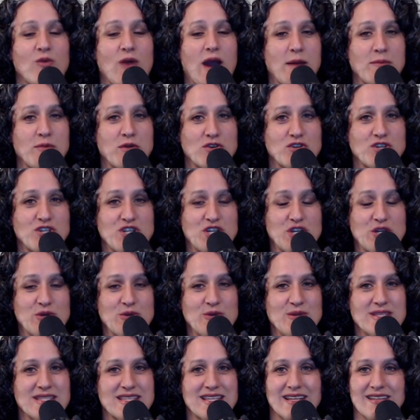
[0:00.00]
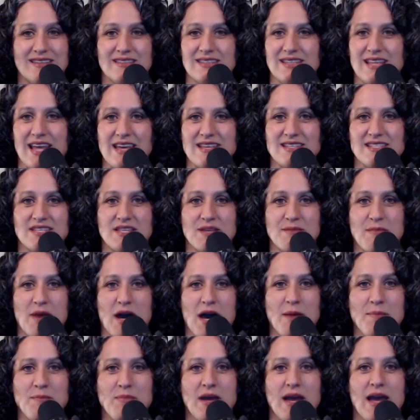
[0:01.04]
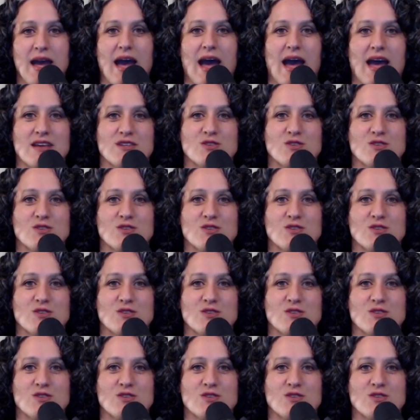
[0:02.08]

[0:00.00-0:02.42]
Grab your shoes, lace them up